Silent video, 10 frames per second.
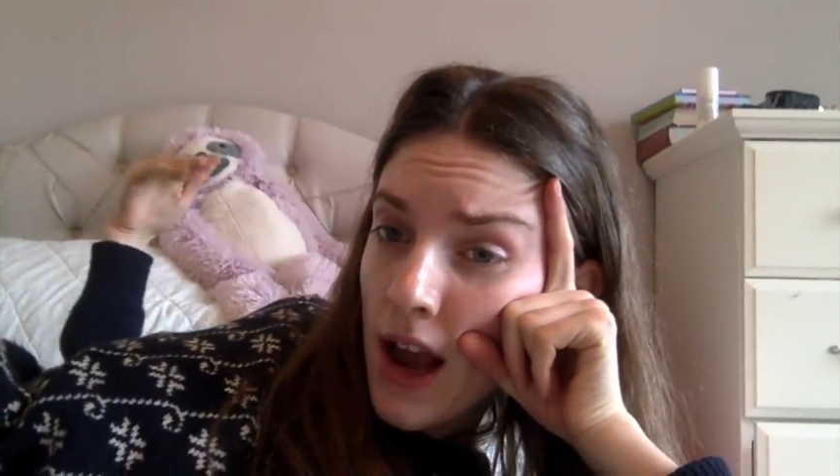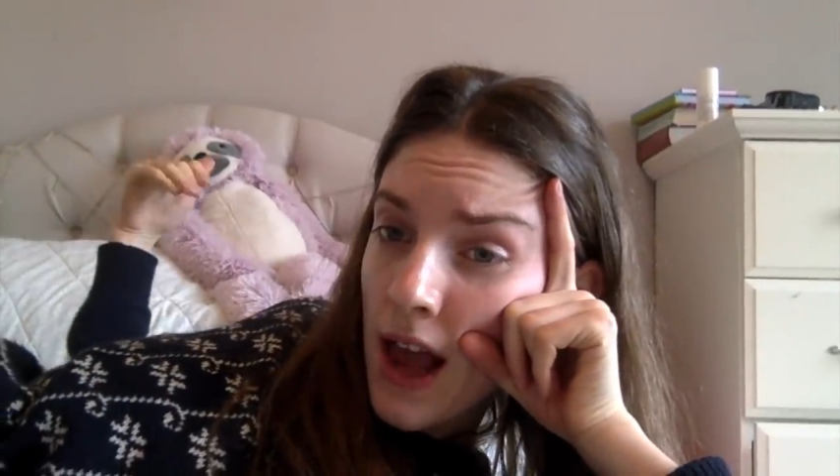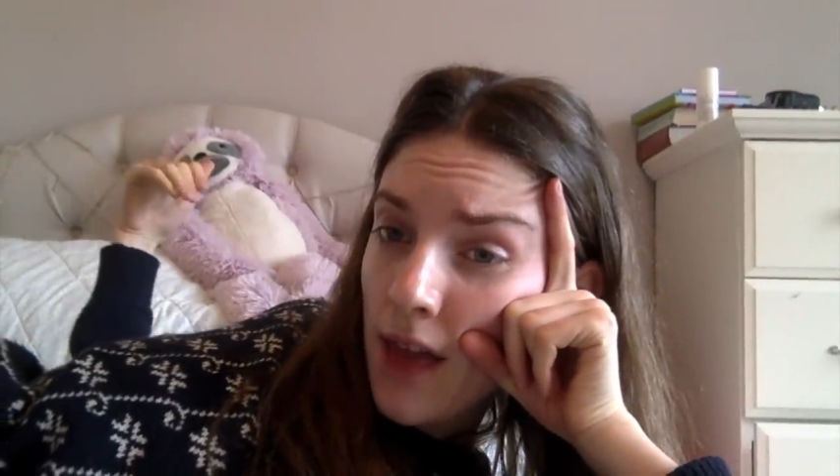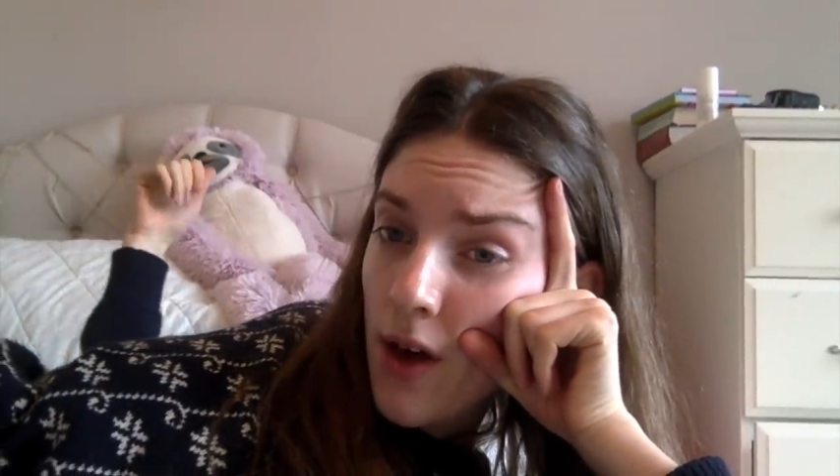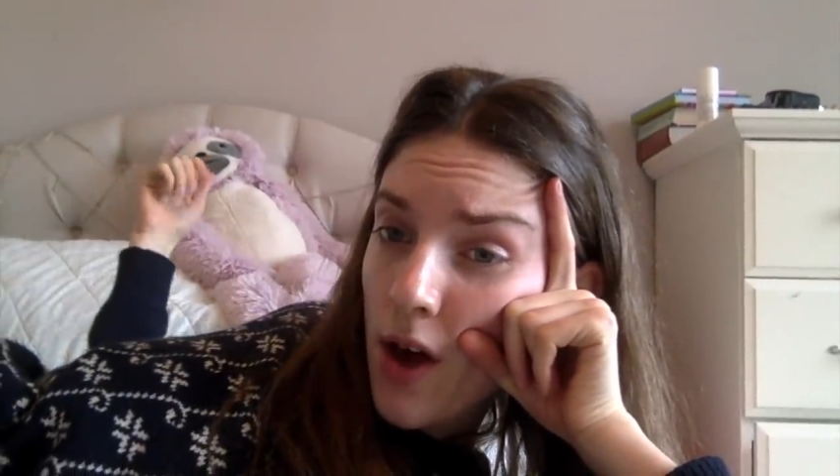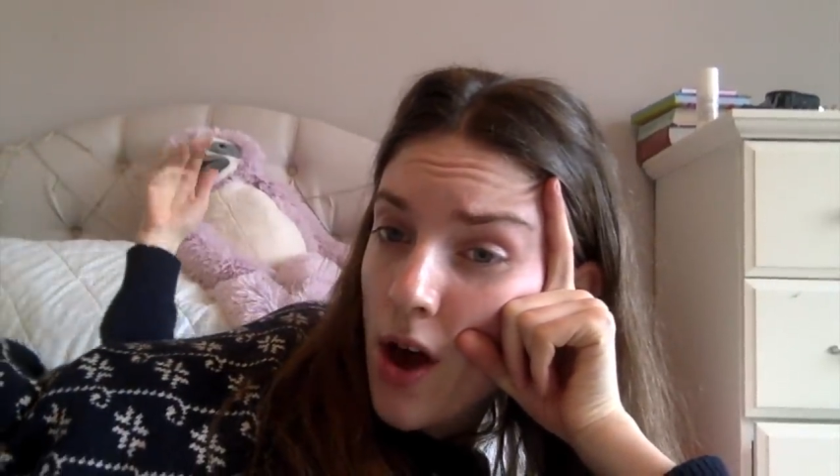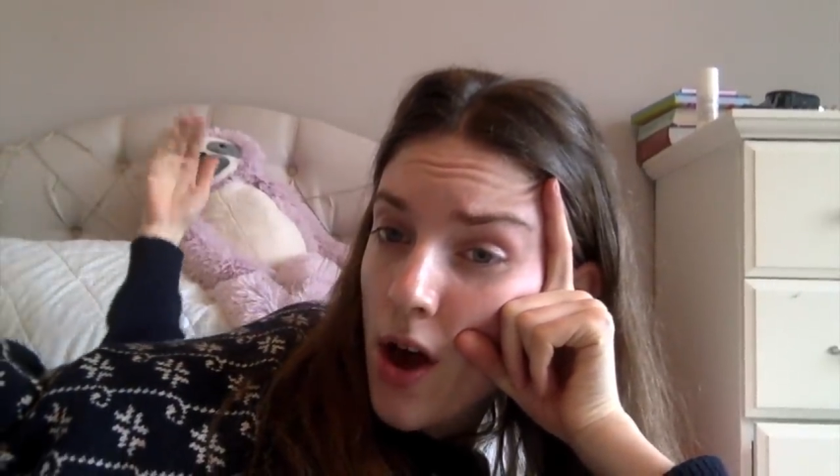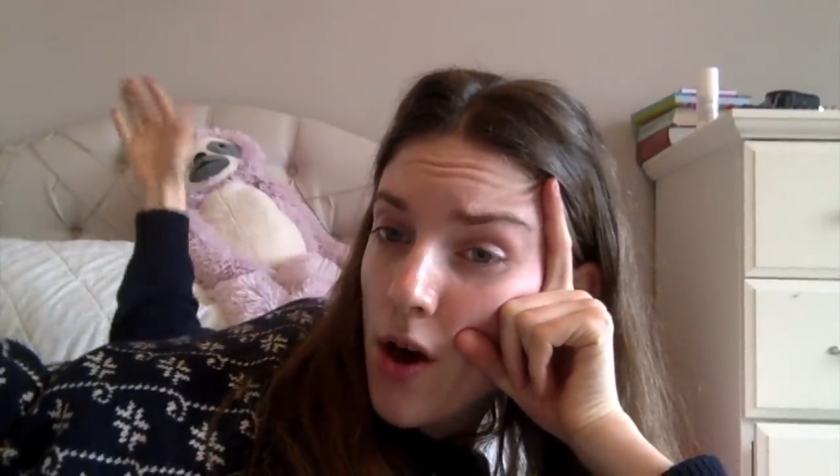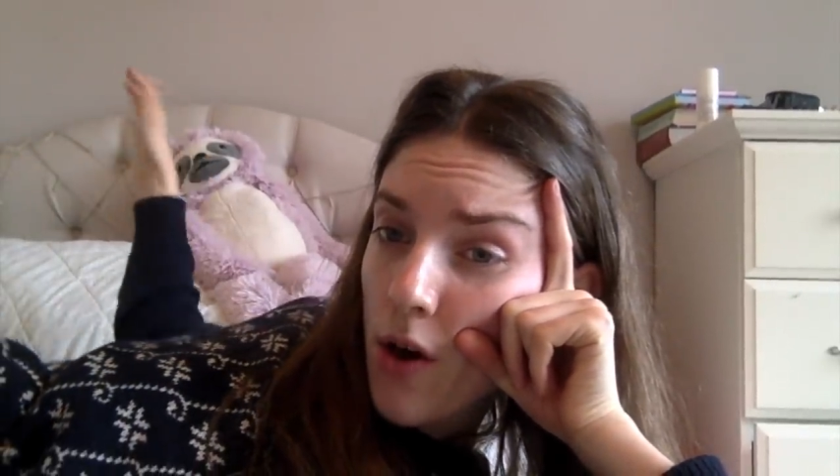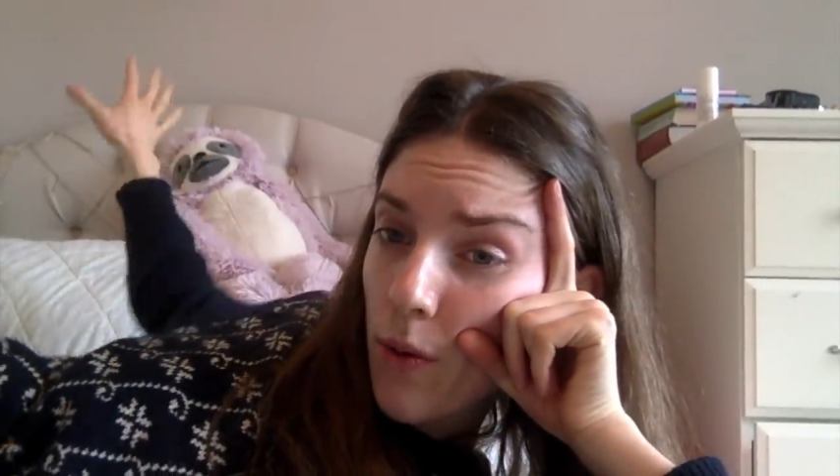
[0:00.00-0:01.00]

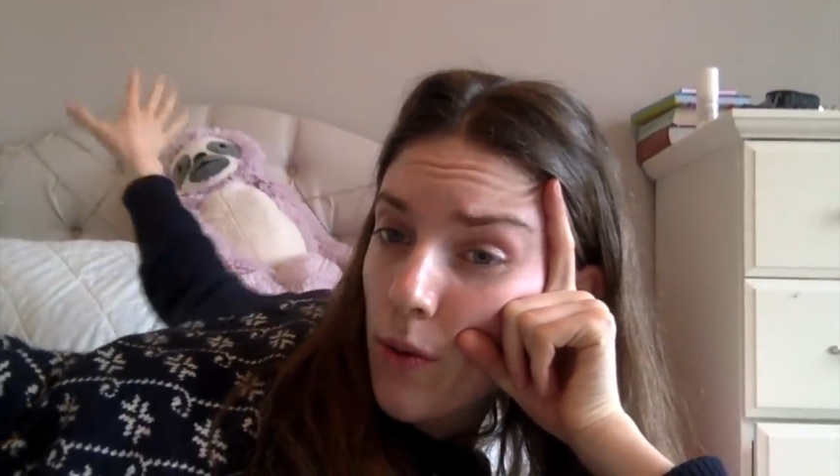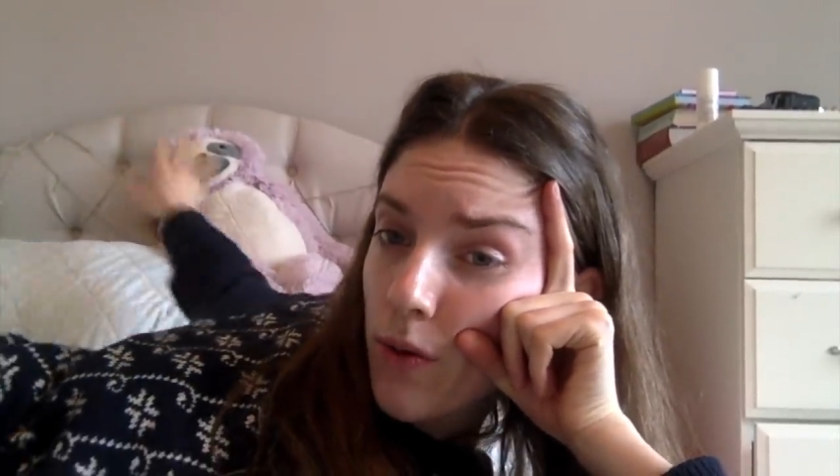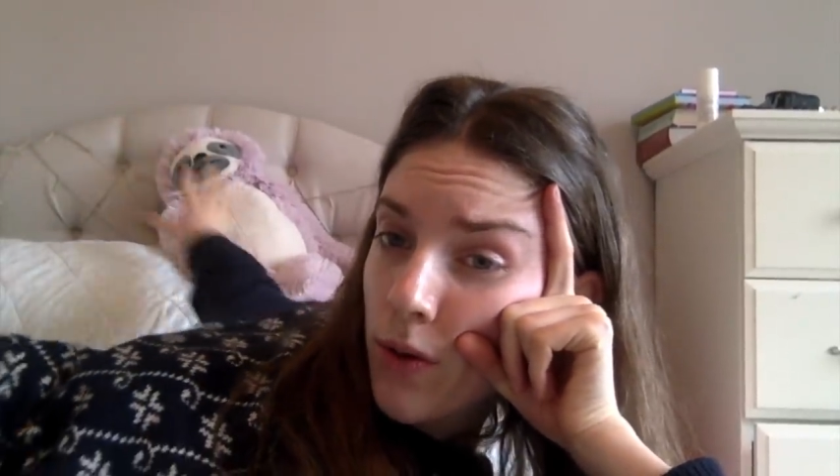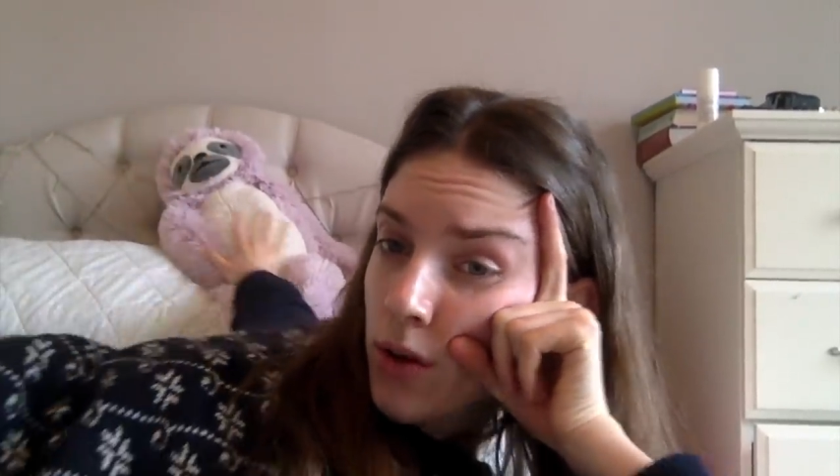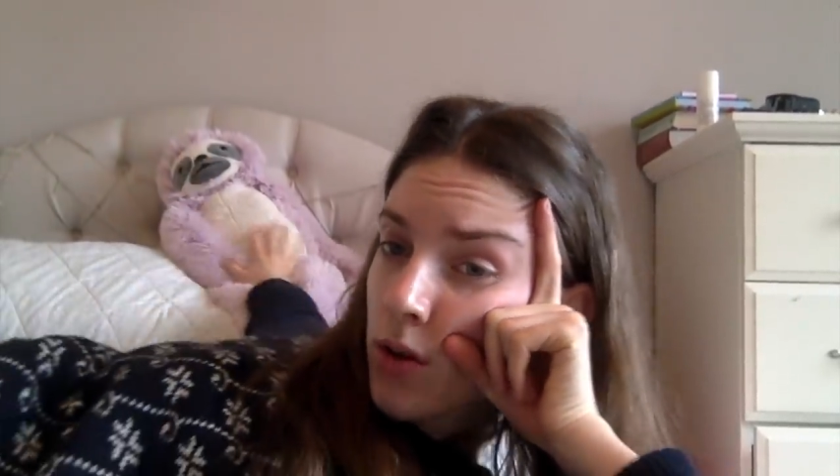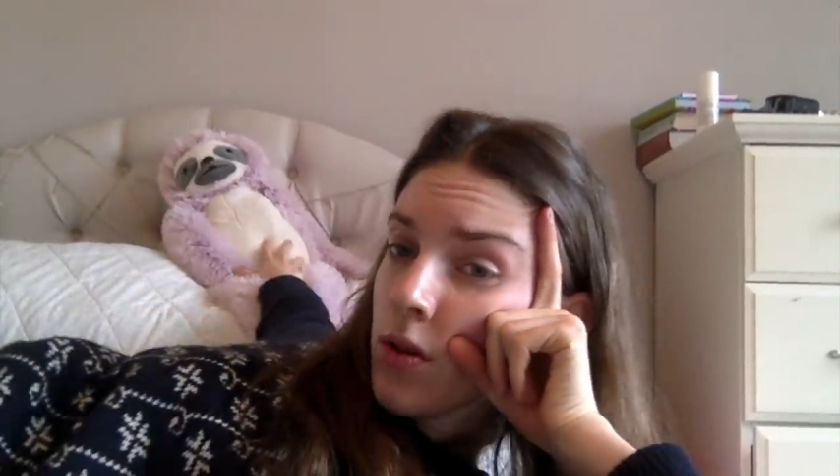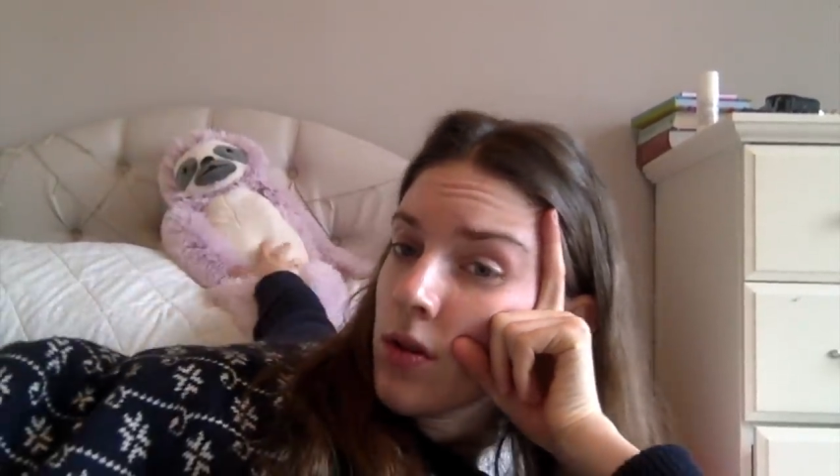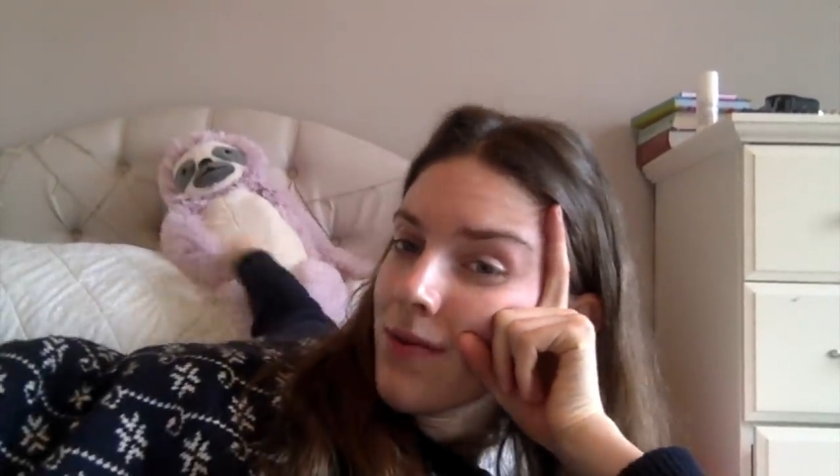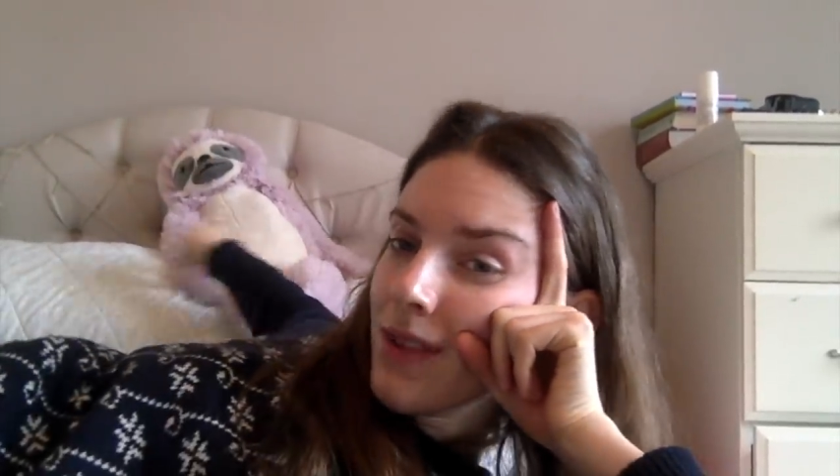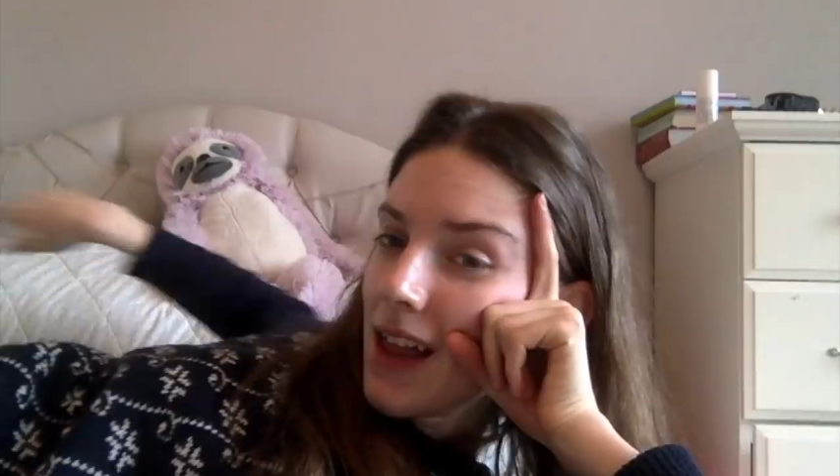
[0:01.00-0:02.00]
Hello.
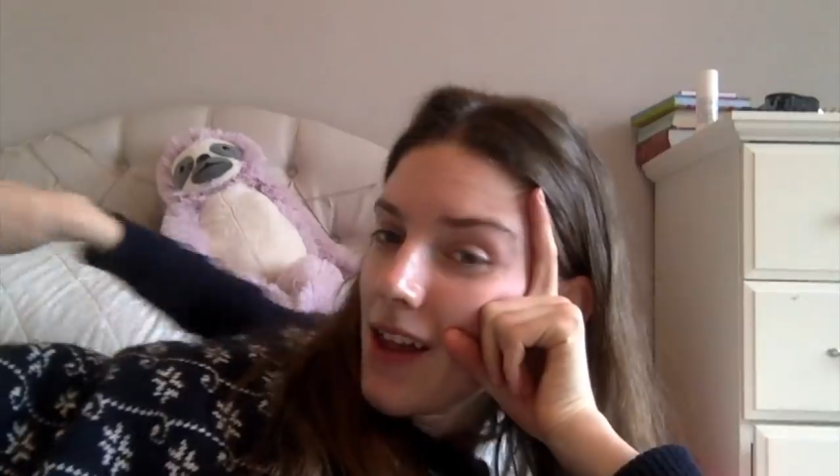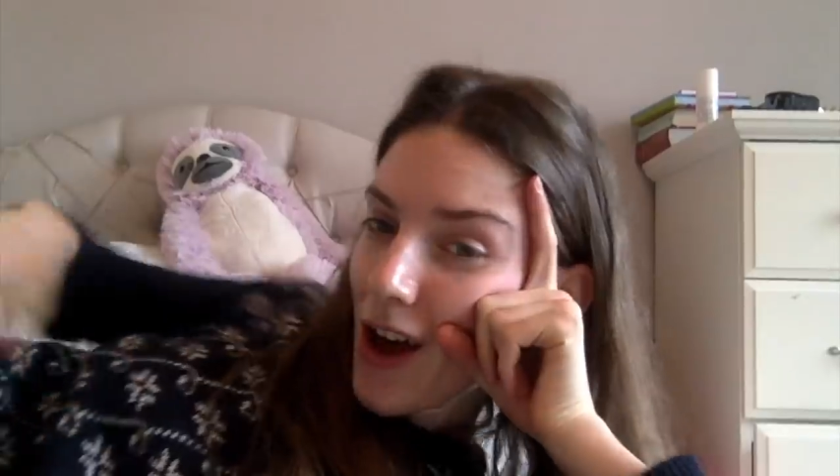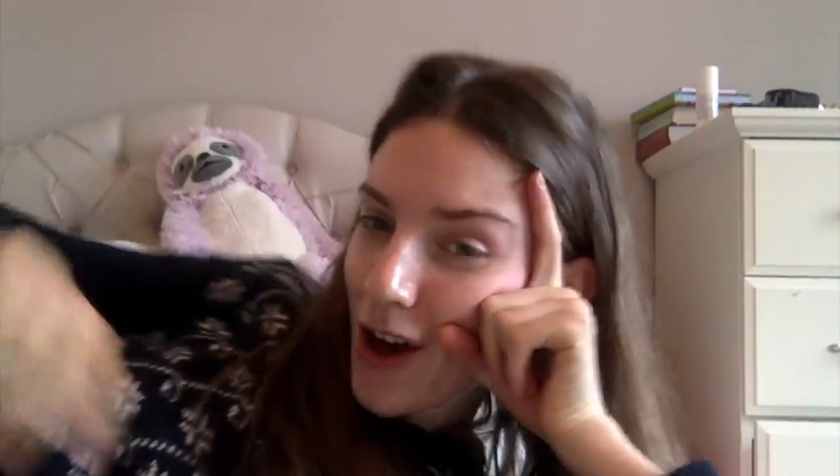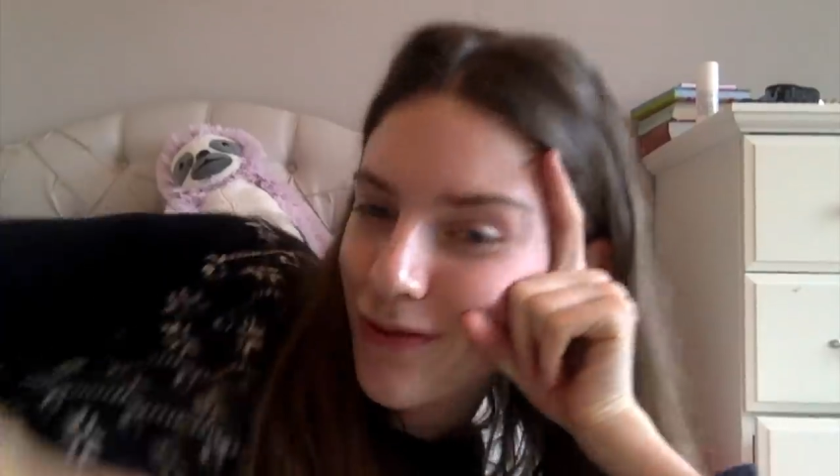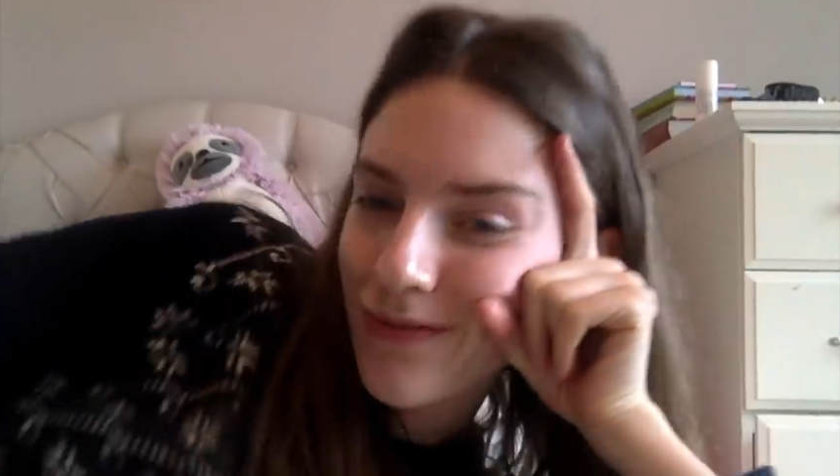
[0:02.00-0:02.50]
Hello.